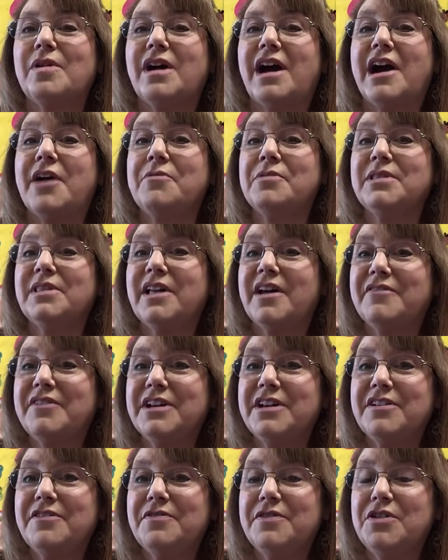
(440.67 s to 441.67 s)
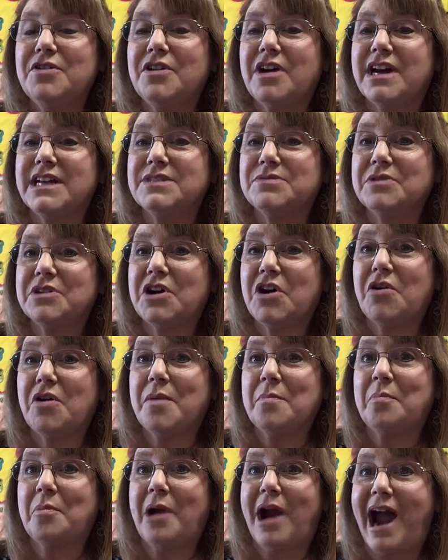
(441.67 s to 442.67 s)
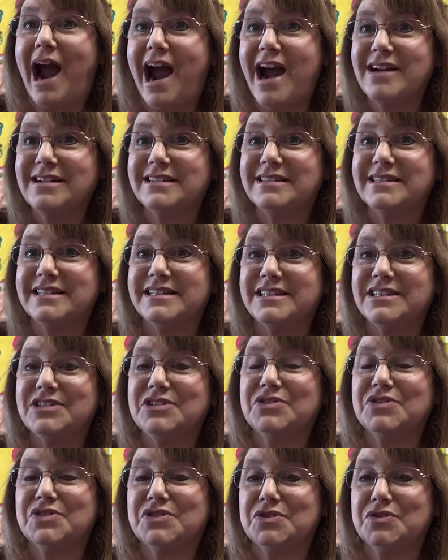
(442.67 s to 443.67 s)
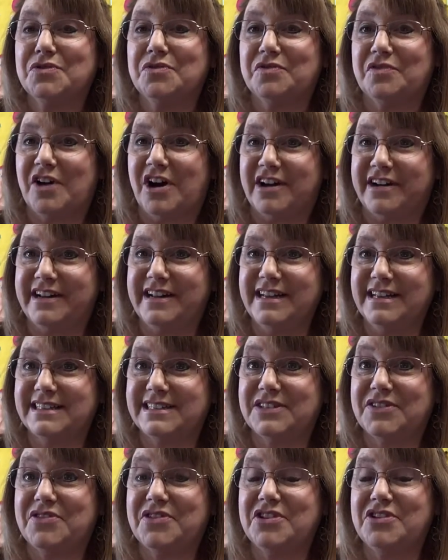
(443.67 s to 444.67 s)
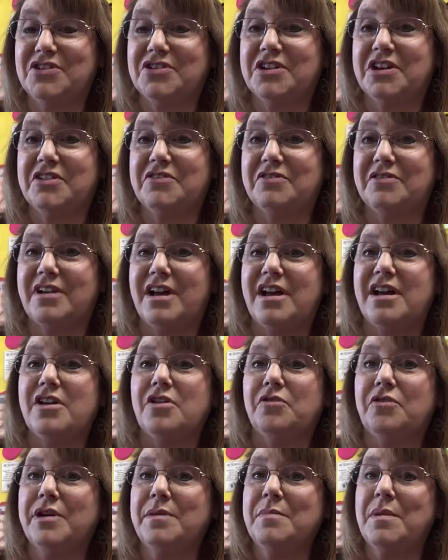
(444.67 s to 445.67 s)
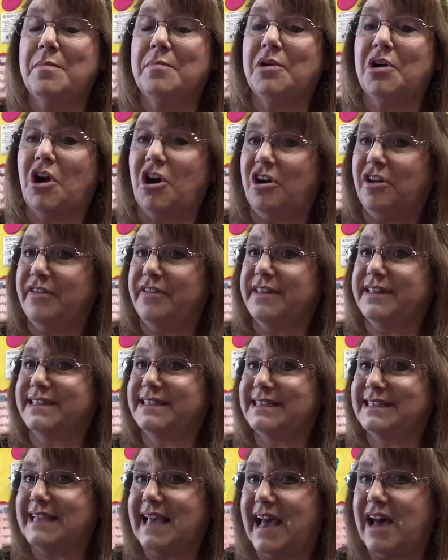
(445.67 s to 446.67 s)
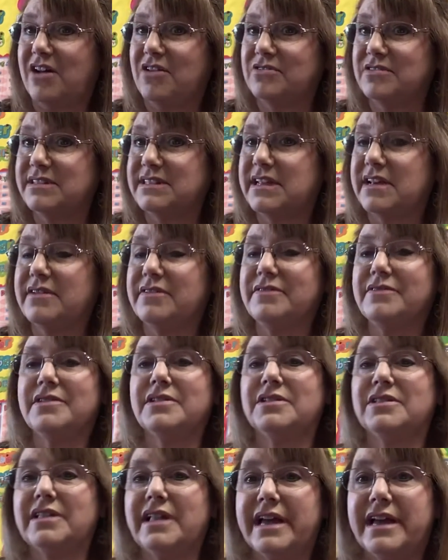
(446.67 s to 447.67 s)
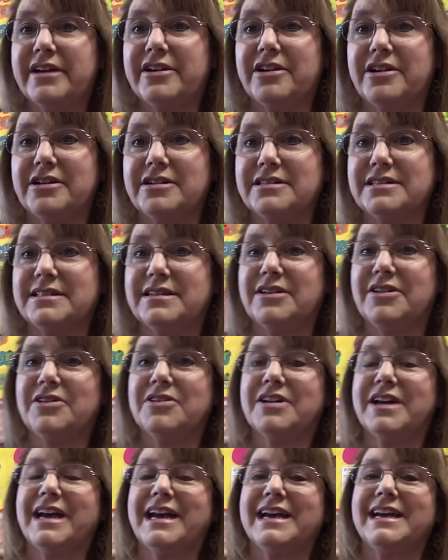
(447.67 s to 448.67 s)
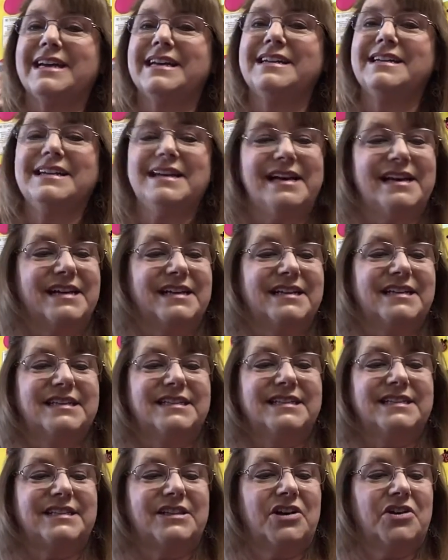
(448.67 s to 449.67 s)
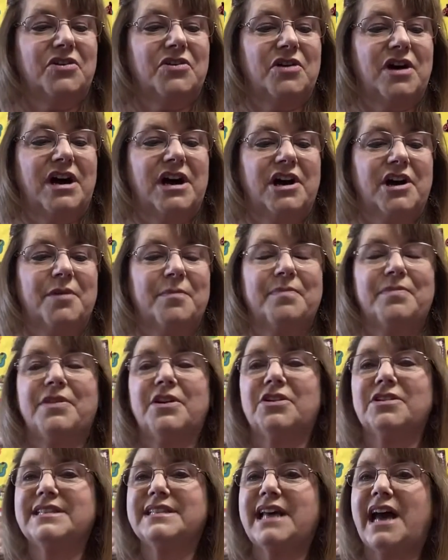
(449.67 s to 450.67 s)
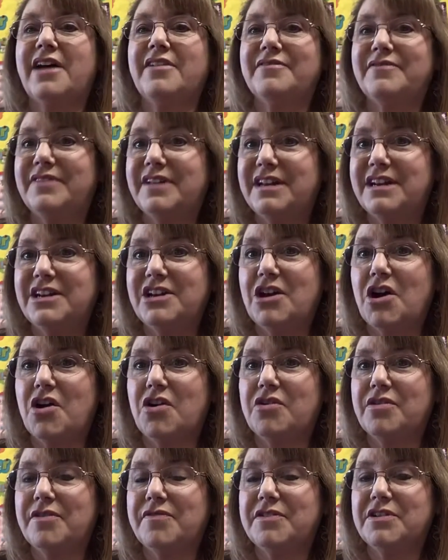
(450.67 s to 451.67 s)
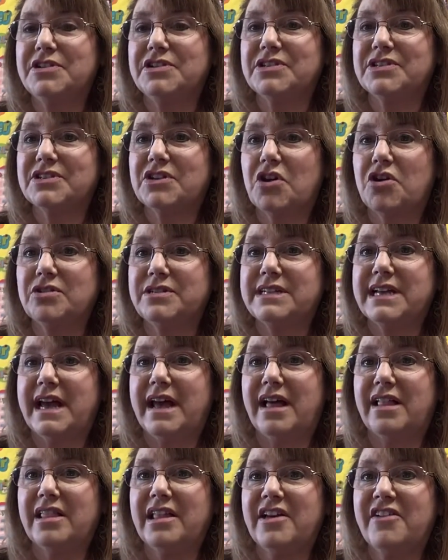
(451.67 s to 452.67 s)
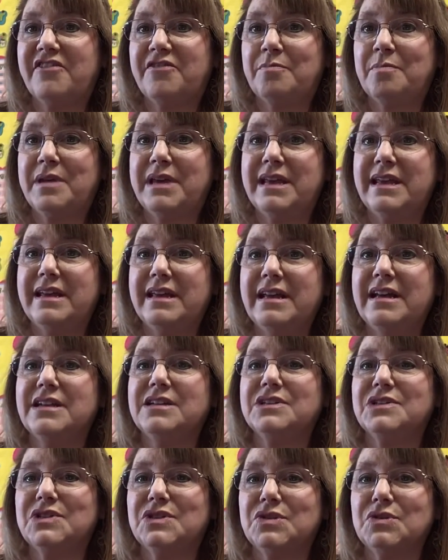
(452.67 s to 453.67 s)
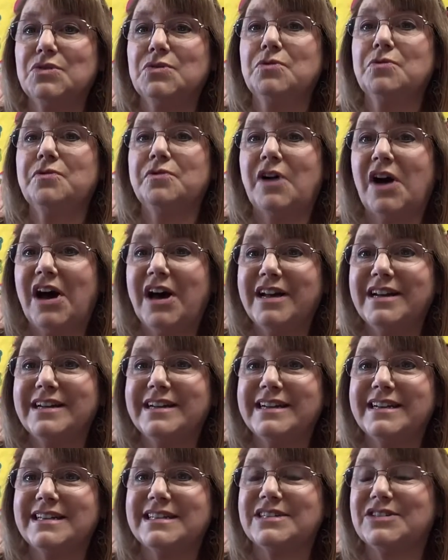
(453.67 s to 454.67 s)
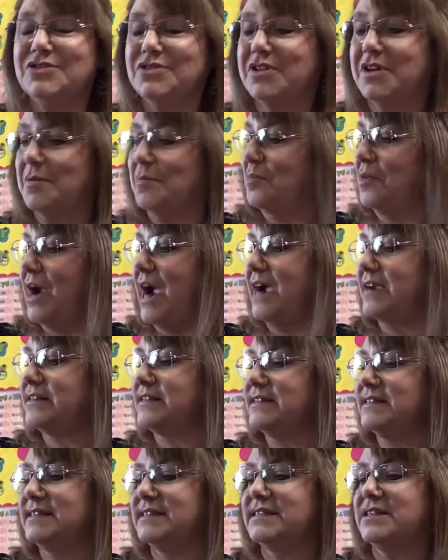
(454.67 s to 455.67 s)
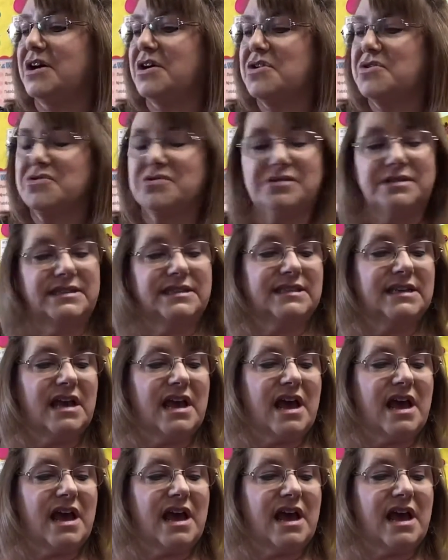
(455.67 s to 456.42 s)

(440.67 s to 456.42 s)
would love it if you guys would go and practice your zoophonics so that you can remember all the sounds of the letters, okay? So there's that video. If you just go to LFP Zoophonics, you can practice those.